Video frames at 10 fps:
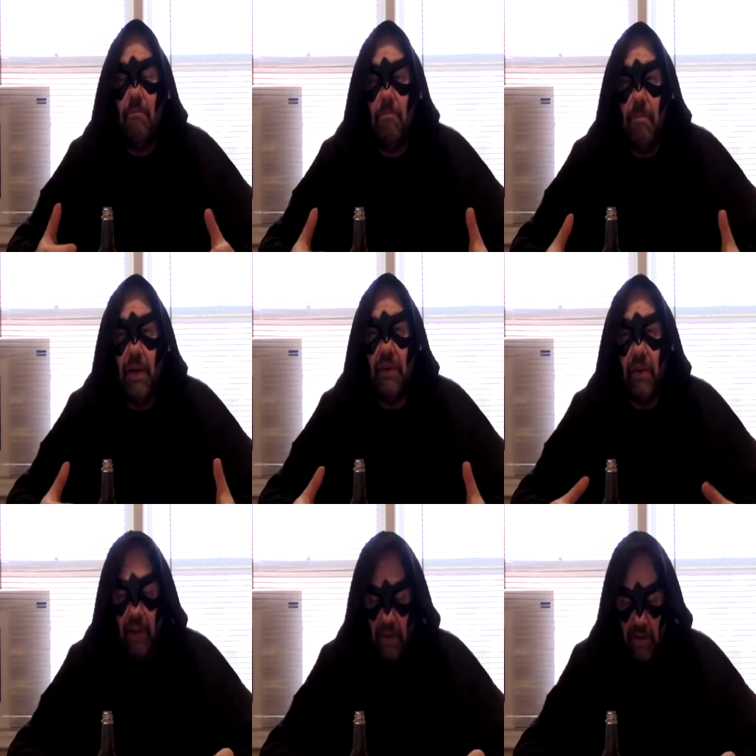bitter
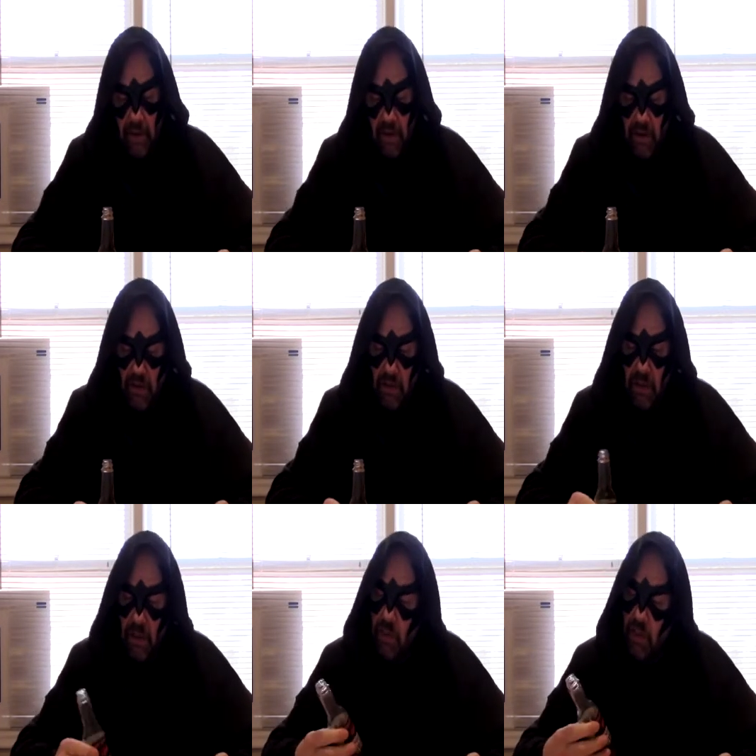undercurrent to
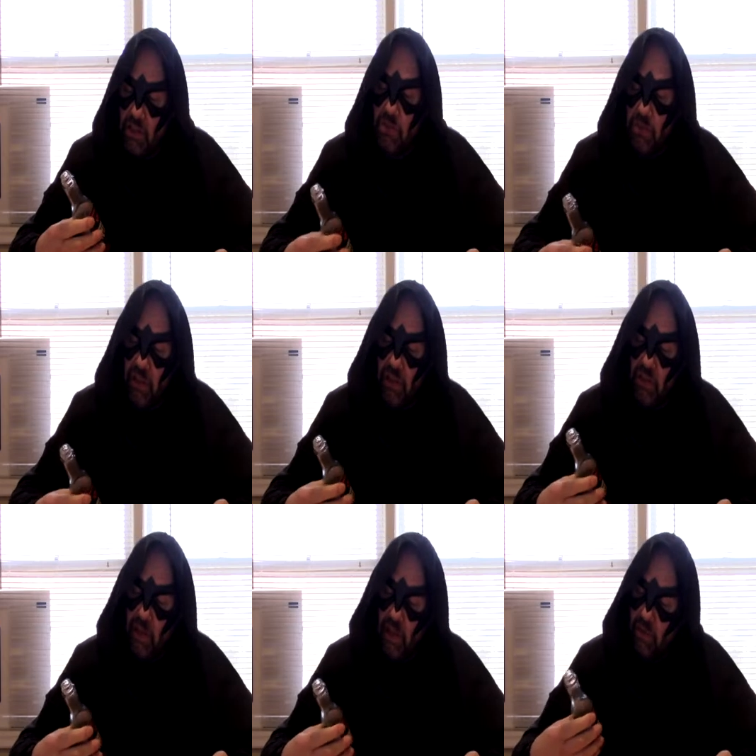it, which this one
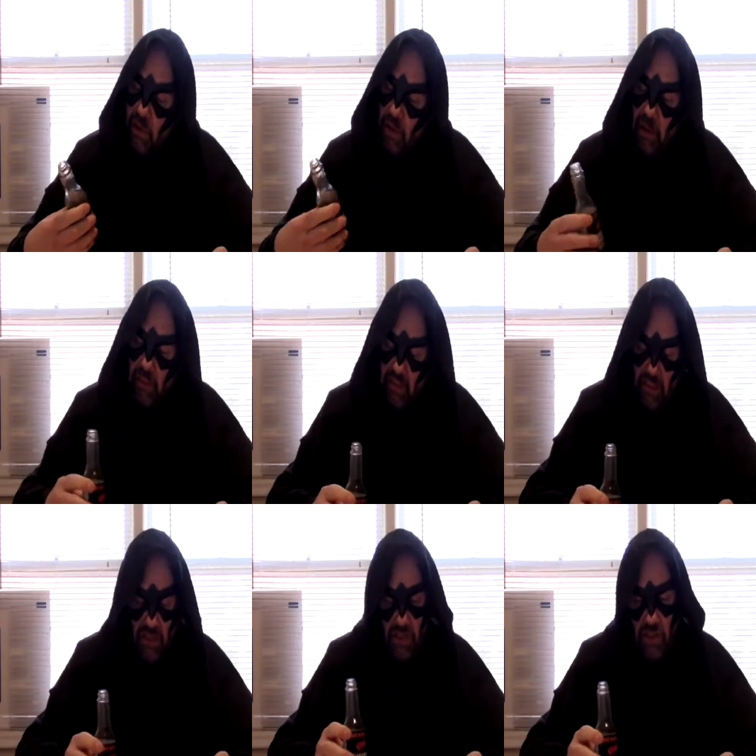also has quite a bit. But
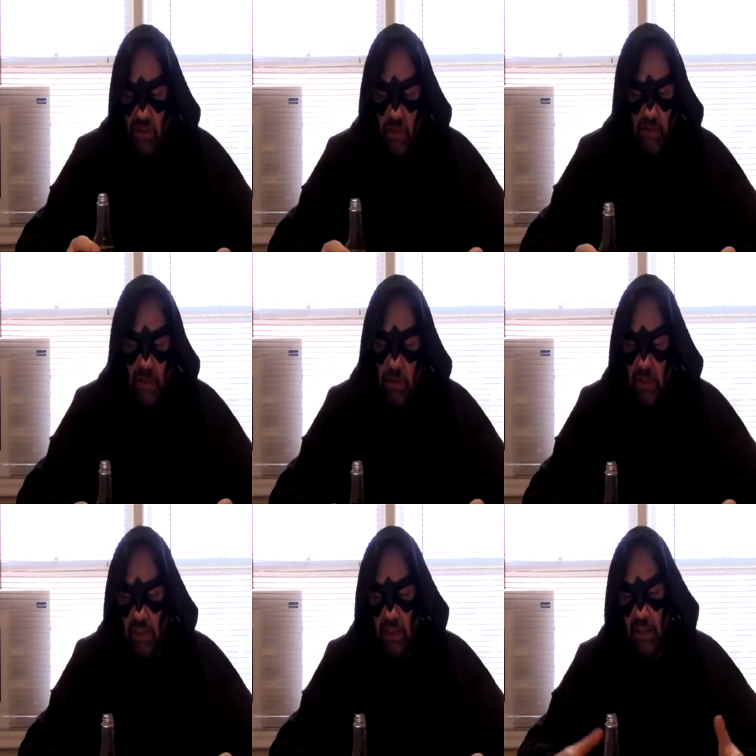this is extremely well
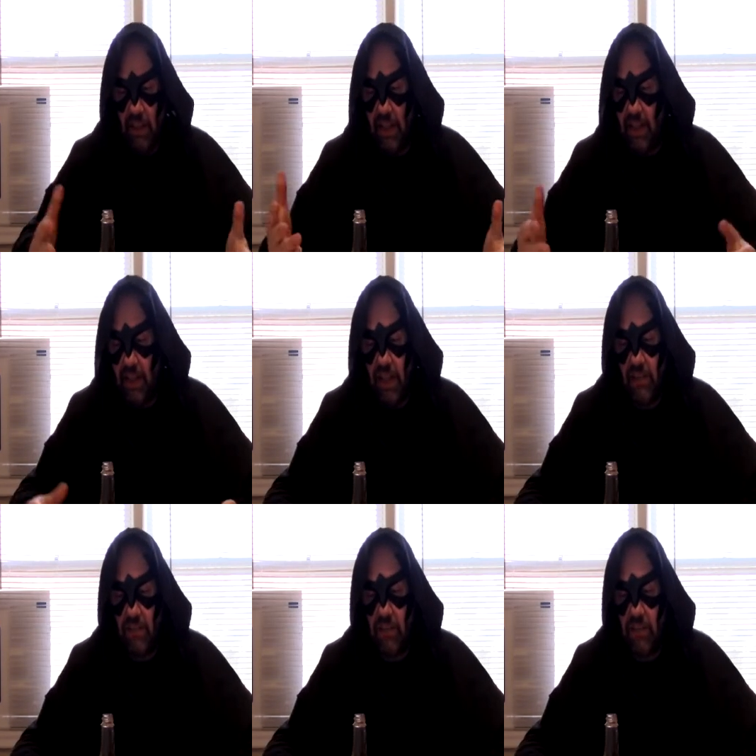done. I